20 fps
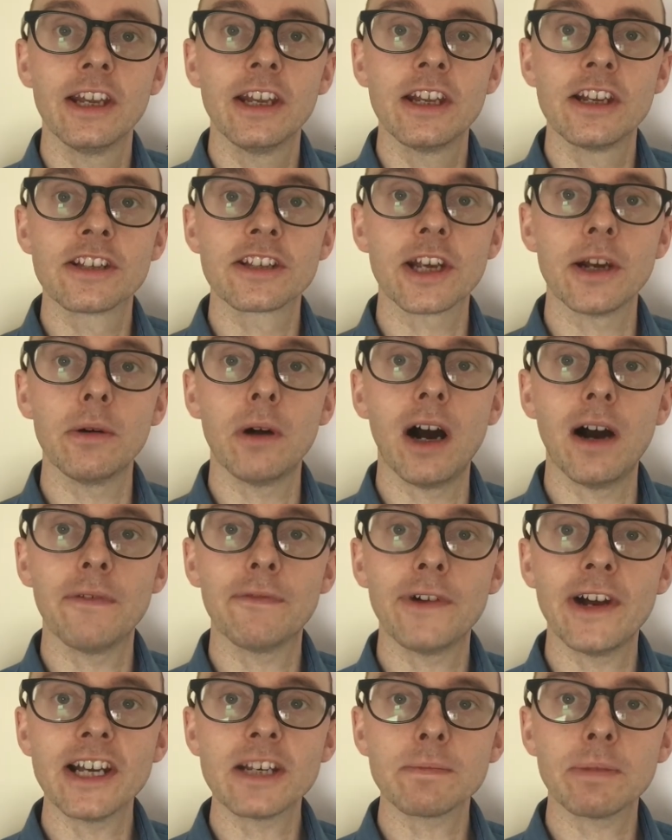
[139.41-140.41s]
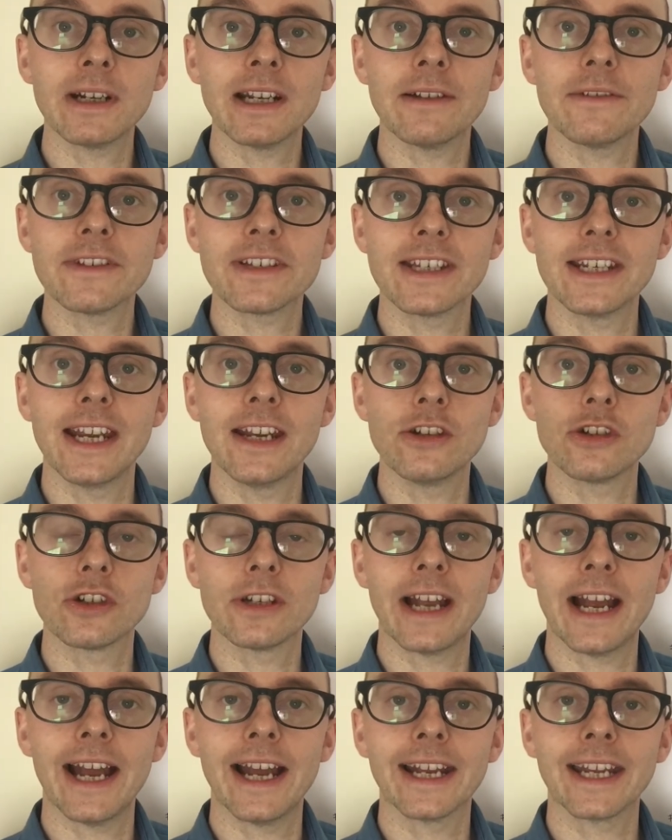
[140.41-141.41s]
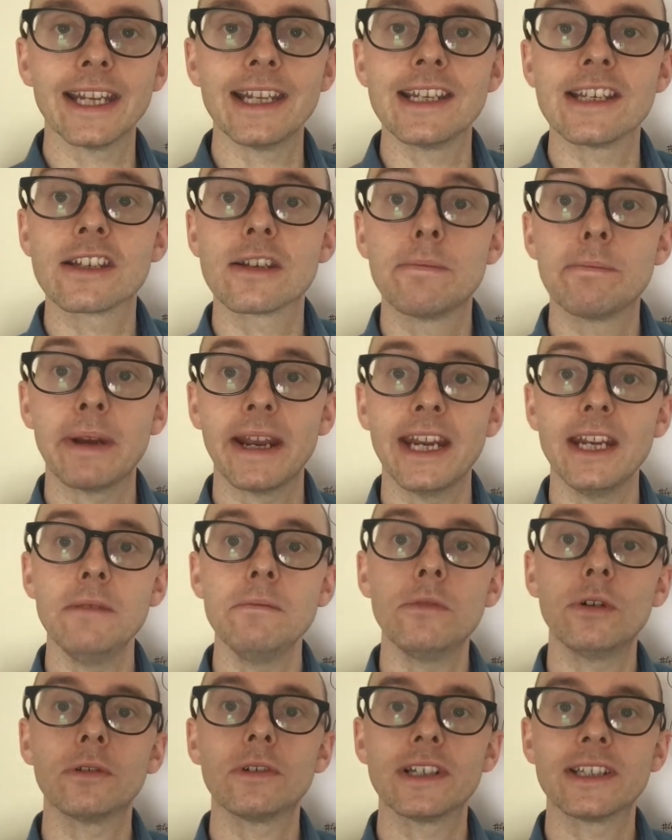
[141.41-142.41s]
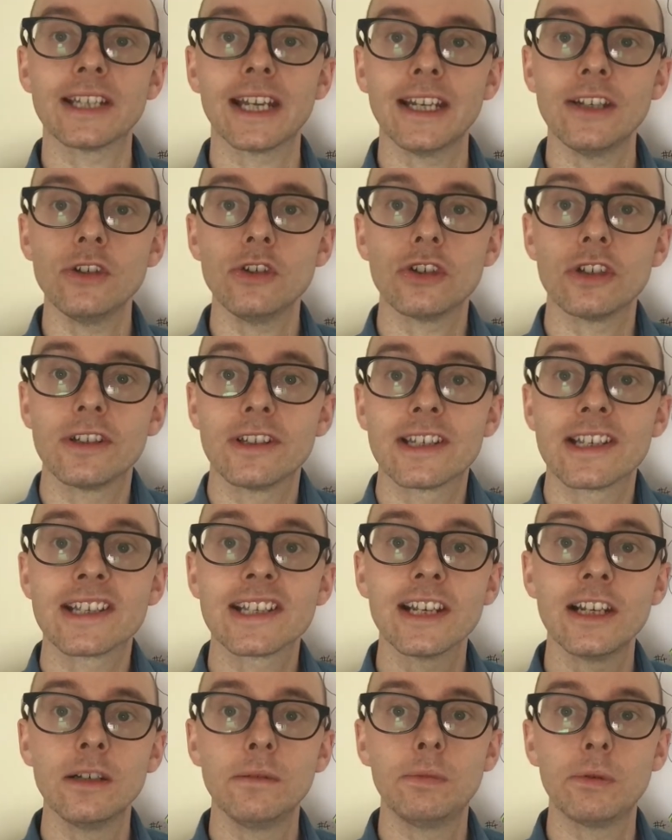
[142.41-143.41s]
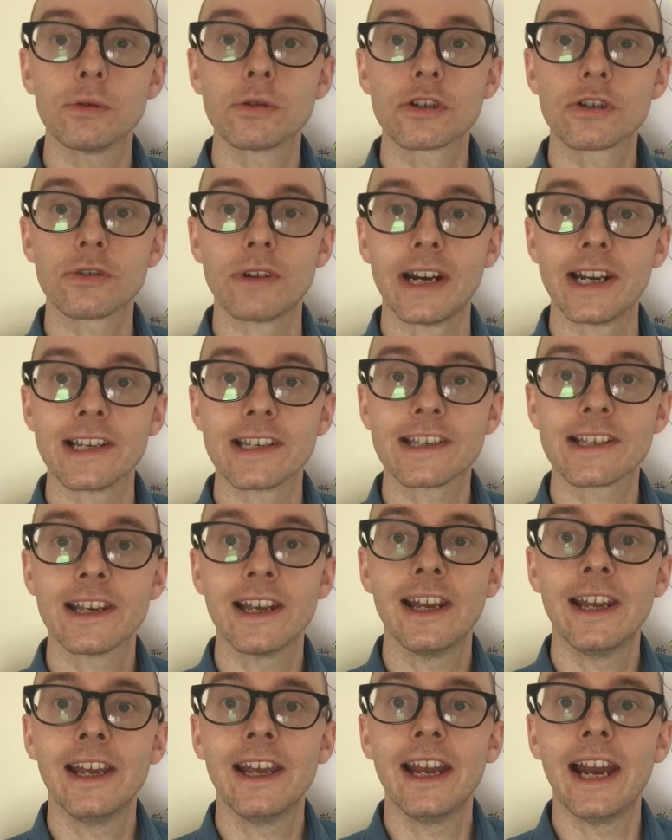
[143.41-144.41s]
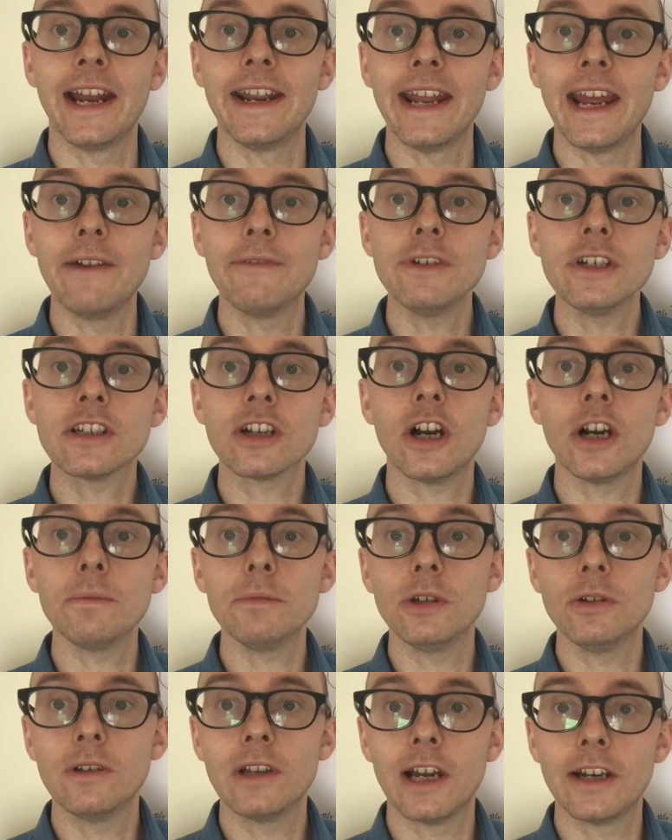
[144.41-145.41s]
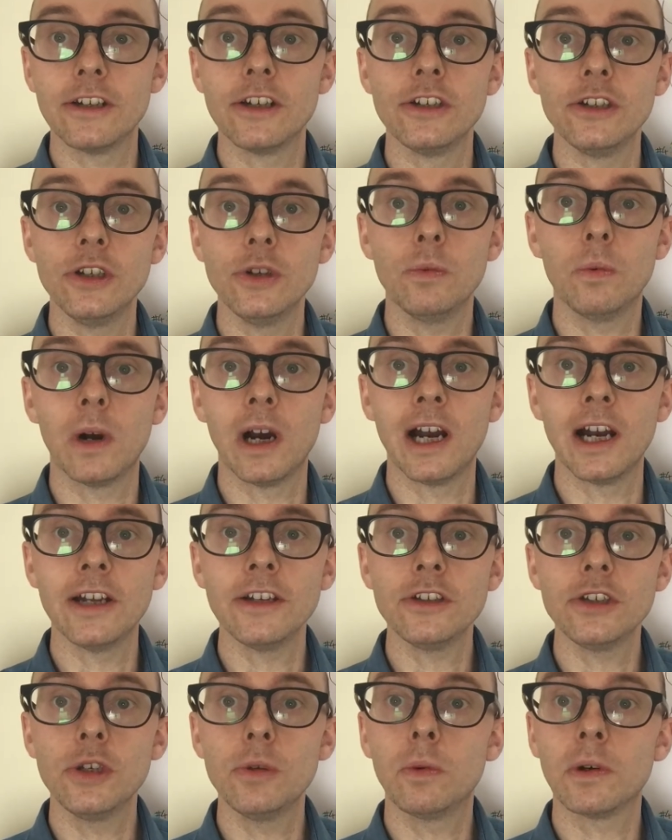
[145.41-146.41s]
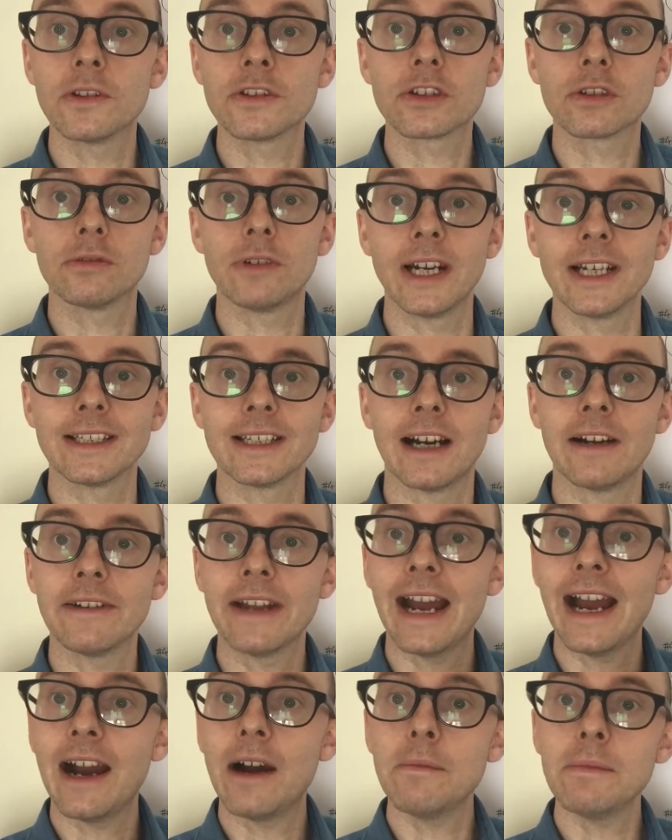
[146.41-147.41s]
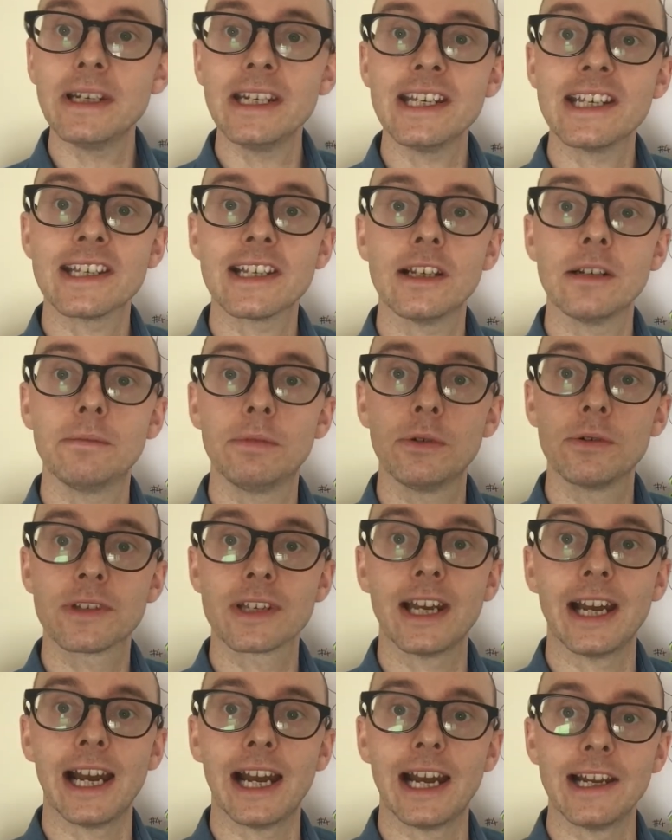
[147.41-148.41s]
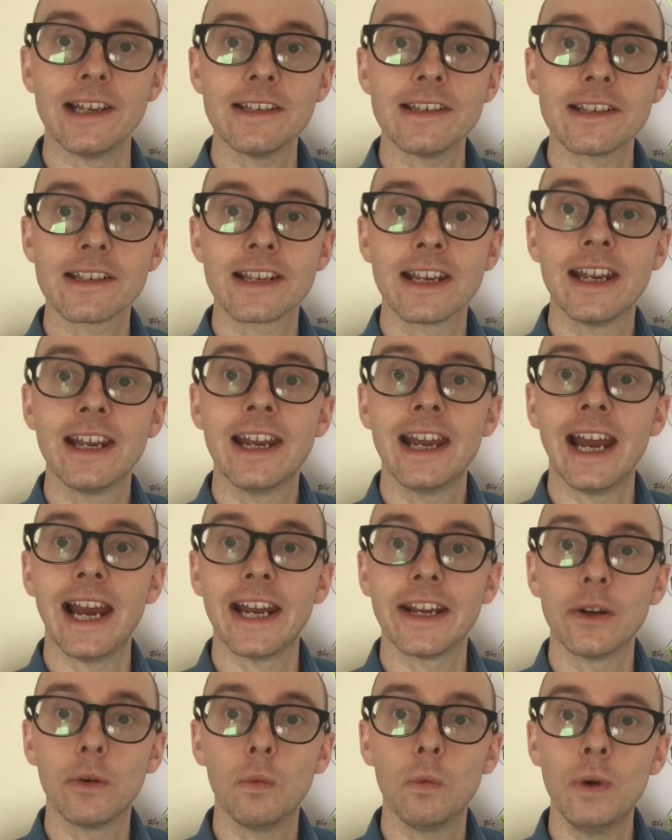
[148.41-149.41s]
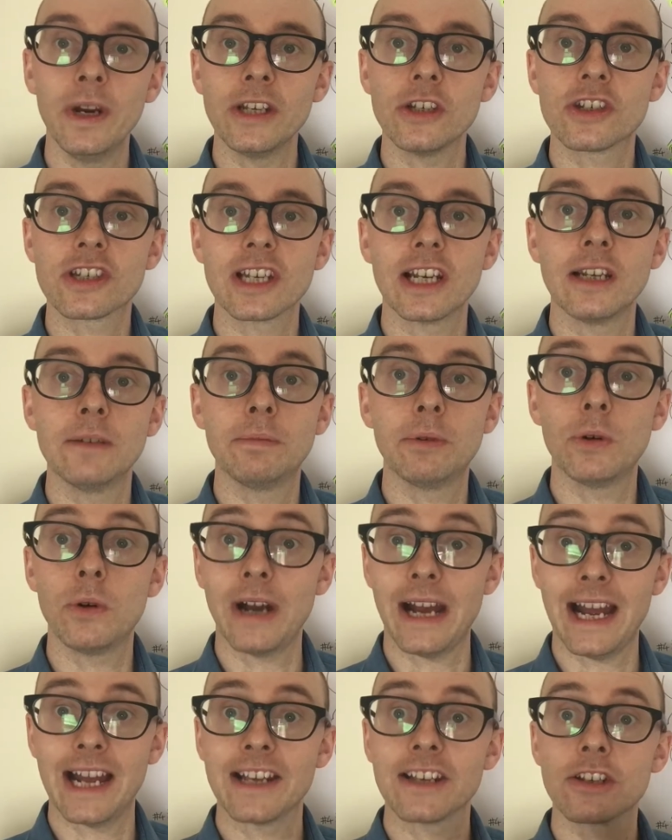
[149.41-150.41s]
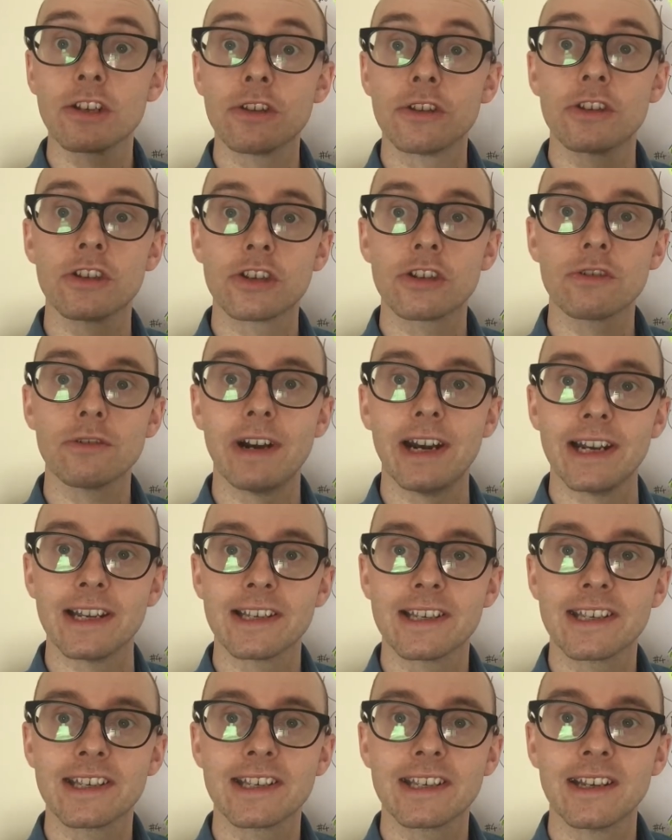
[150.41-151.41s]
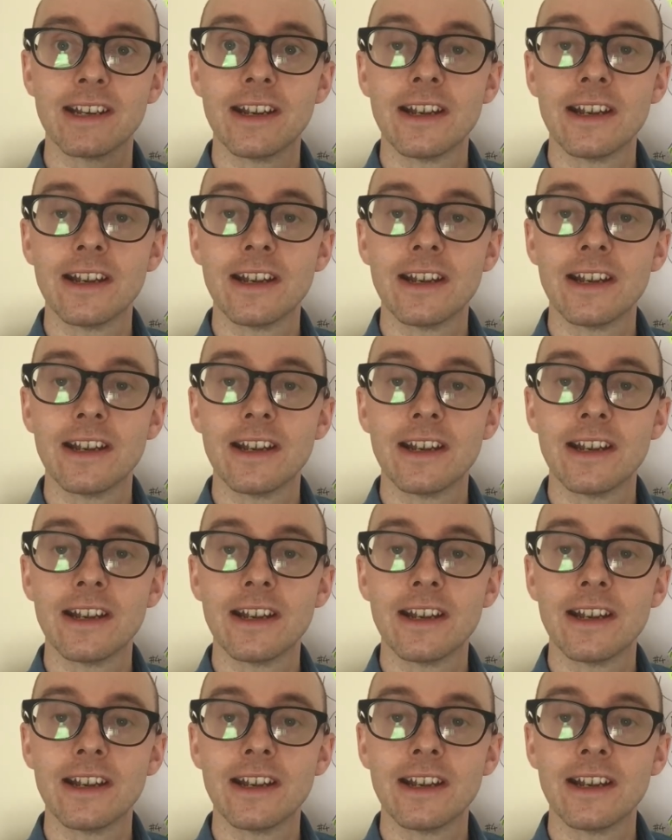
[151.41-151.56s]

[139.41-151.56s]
So our first pronunciation hack is to pay more attention to syllable stress, and every time you learn a new word, you want to write down how many syllables it has and which syllable has the stress.